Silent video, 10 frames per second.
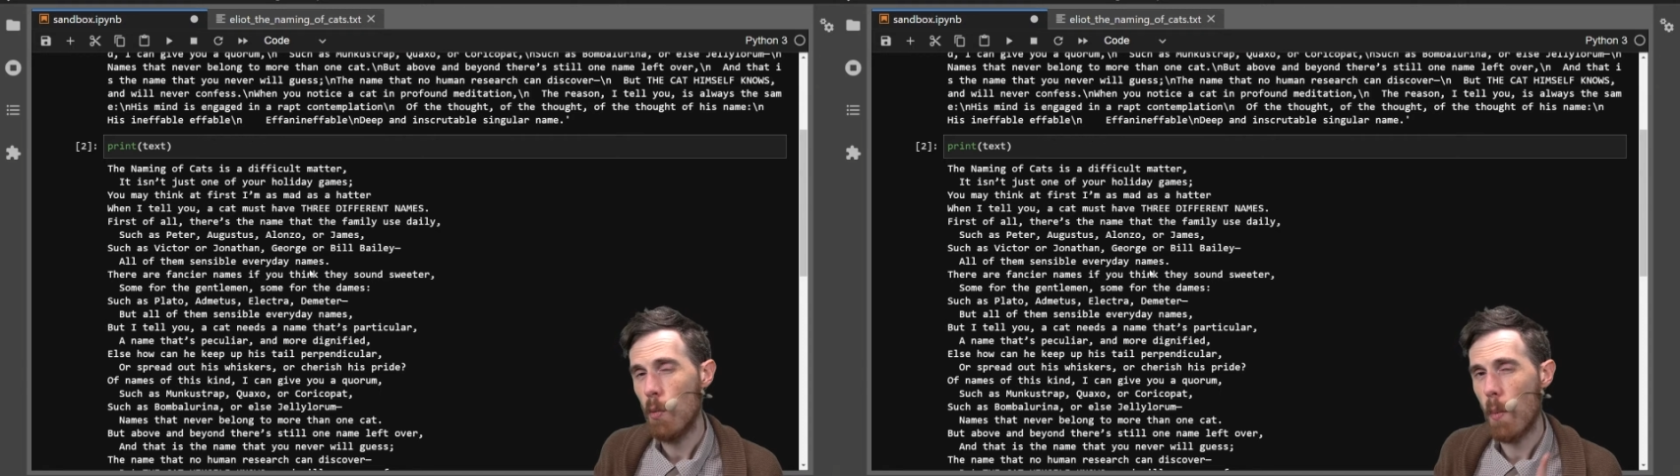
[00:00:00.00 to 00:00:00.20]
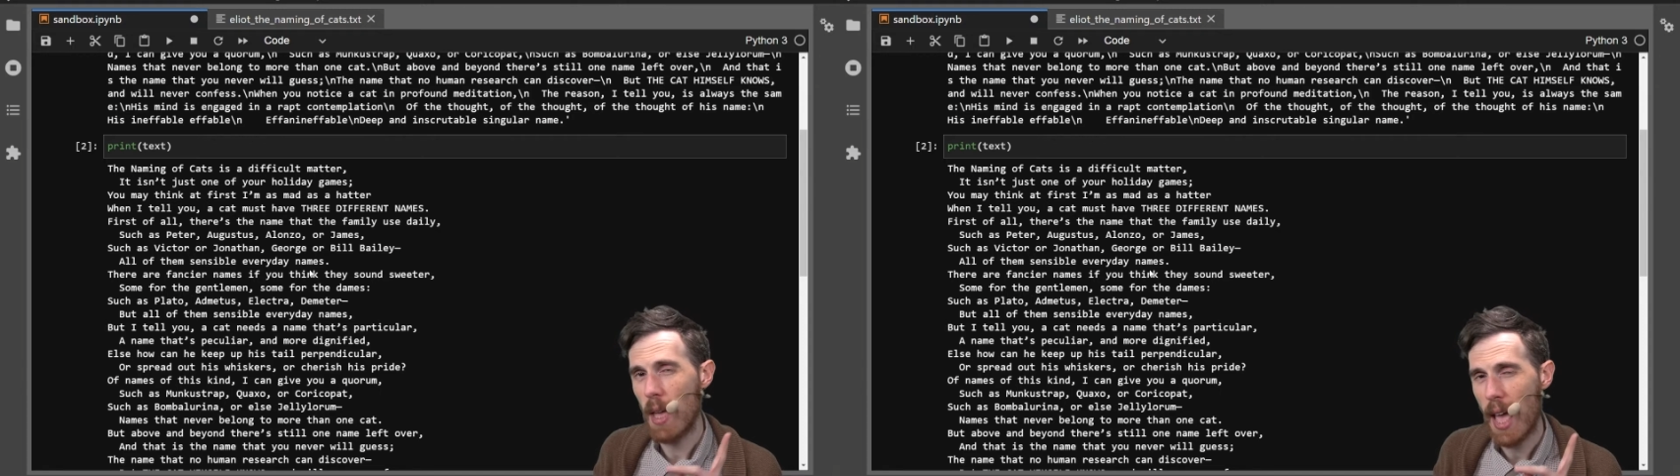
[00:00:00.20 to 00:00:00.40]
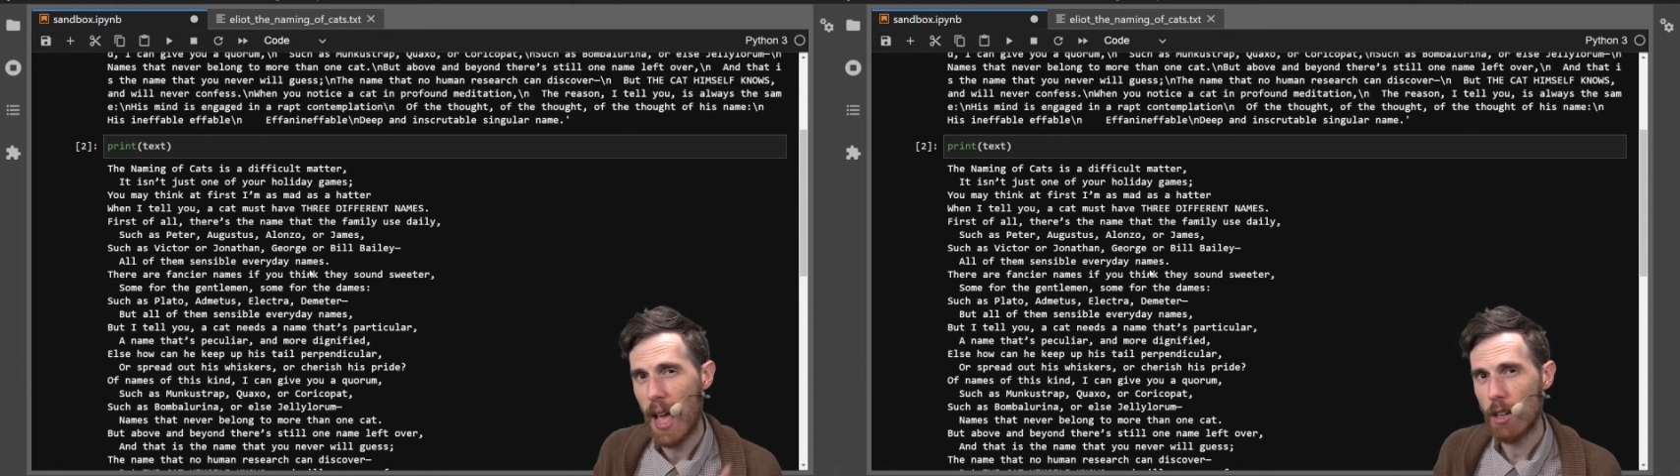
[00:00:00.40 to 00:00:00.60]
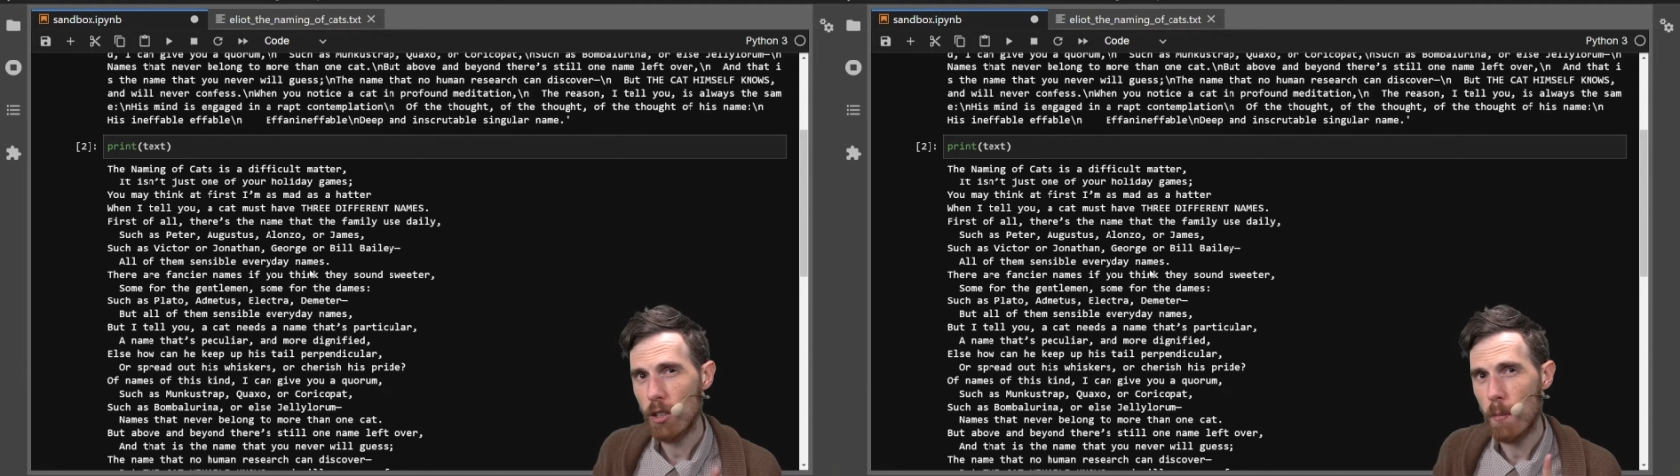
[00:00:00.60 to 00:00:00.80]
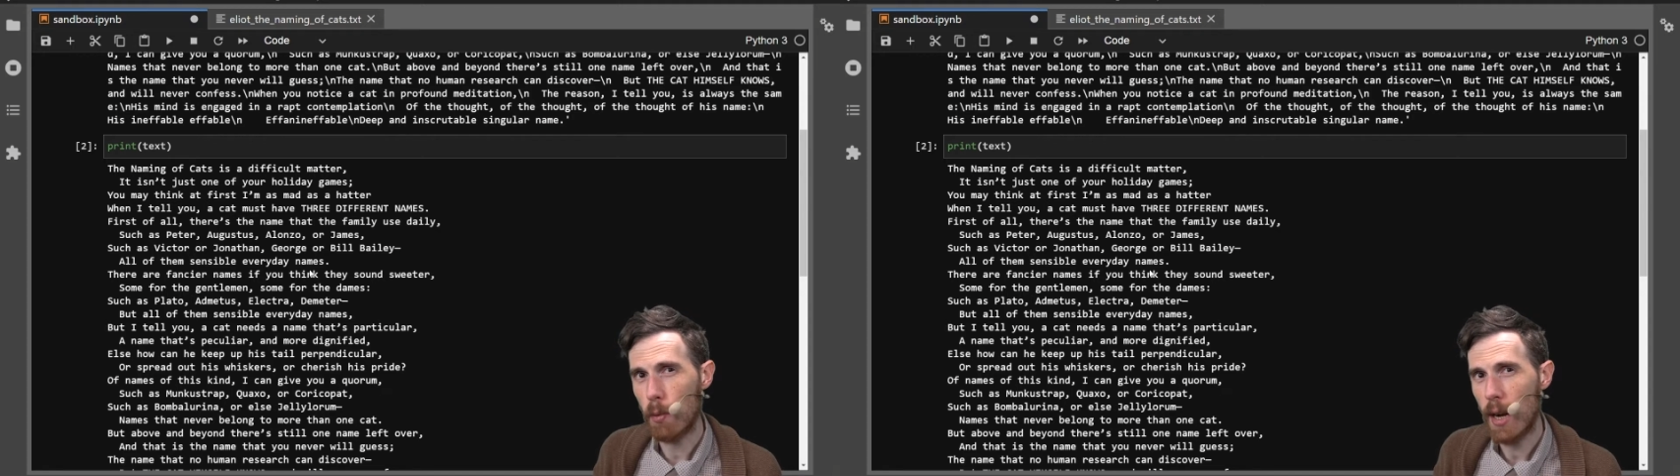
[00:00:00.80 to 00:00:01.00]
when we
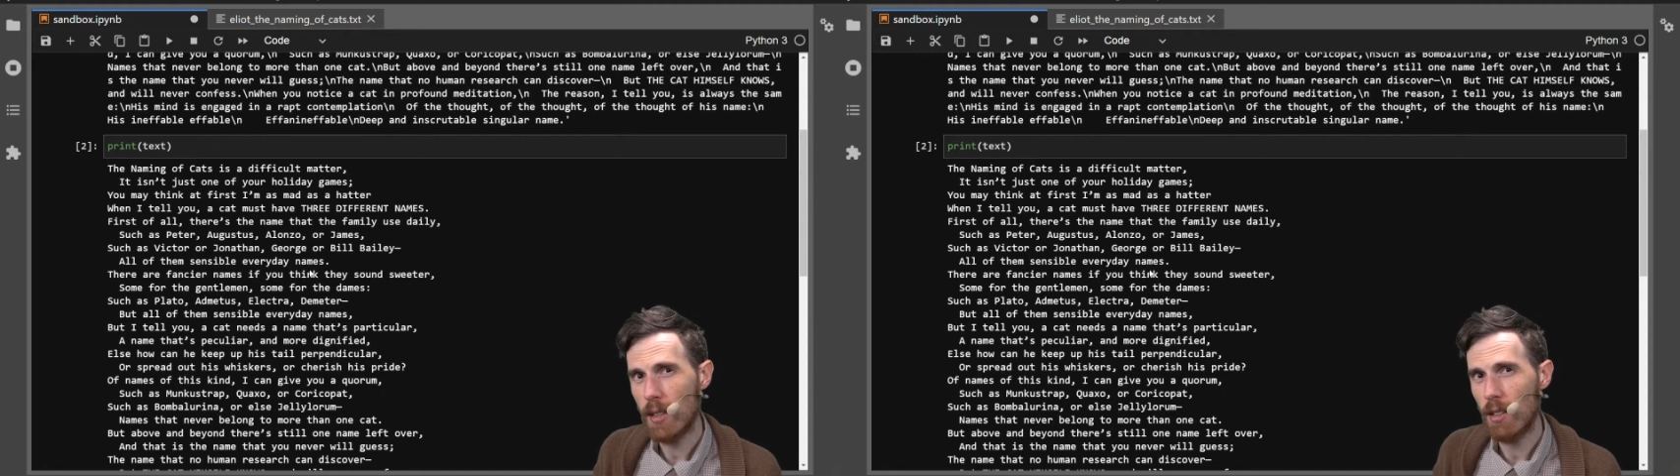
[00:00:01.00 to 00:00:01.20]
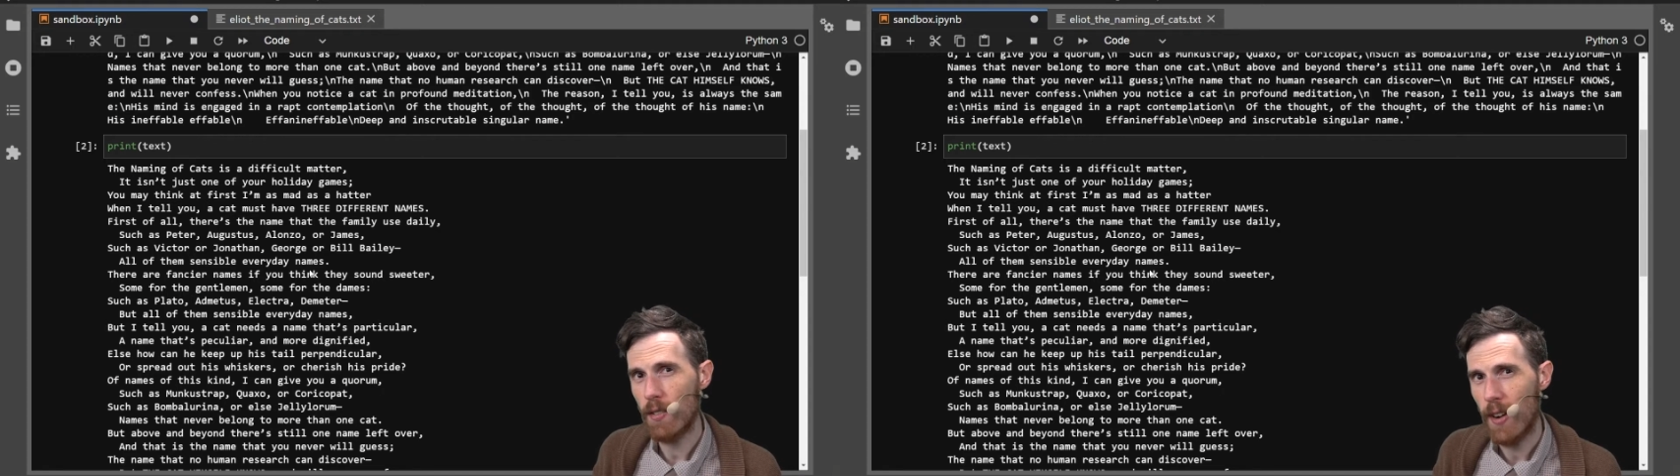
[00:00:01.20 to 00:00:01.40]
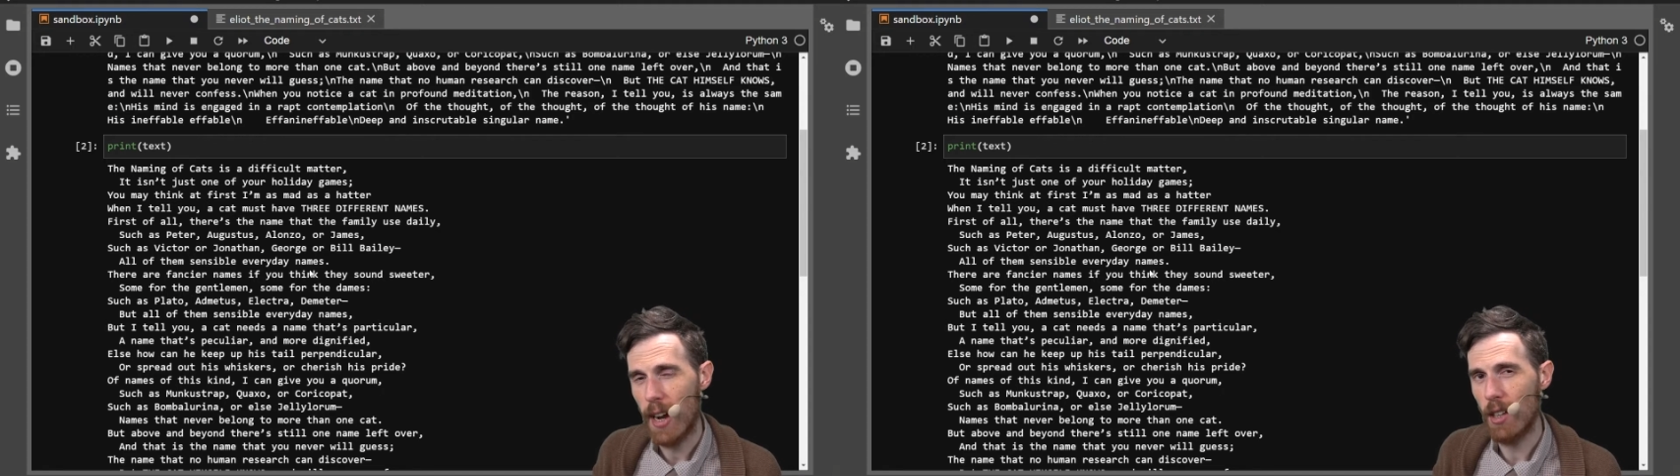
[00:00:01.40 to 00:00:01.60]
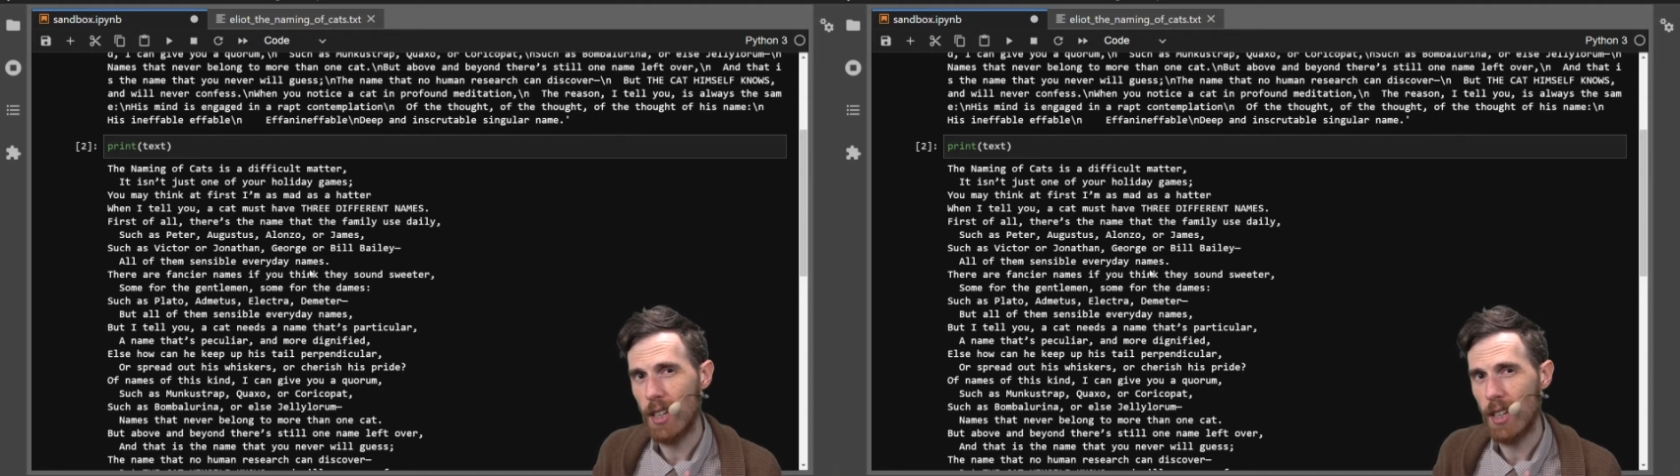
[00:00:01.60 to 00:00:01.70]
actually break this file